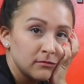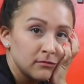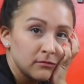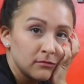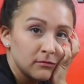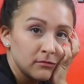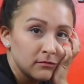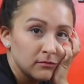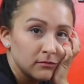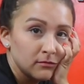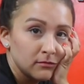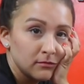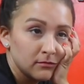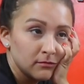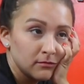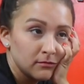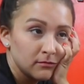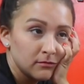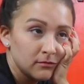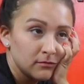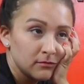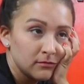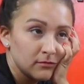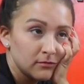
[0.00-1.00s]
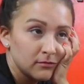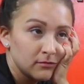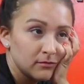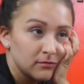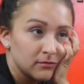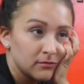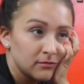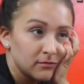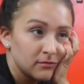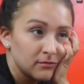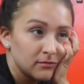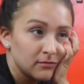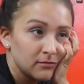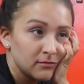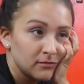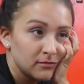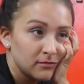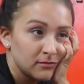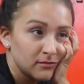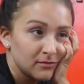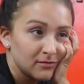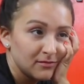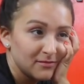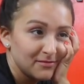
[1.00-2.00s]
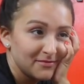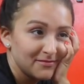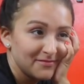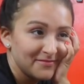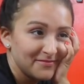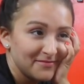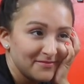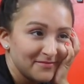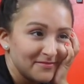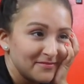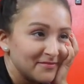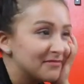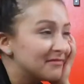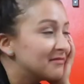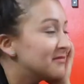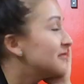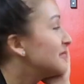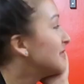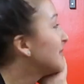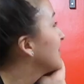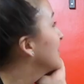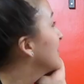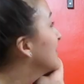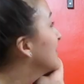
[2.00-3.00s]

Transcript: (silent)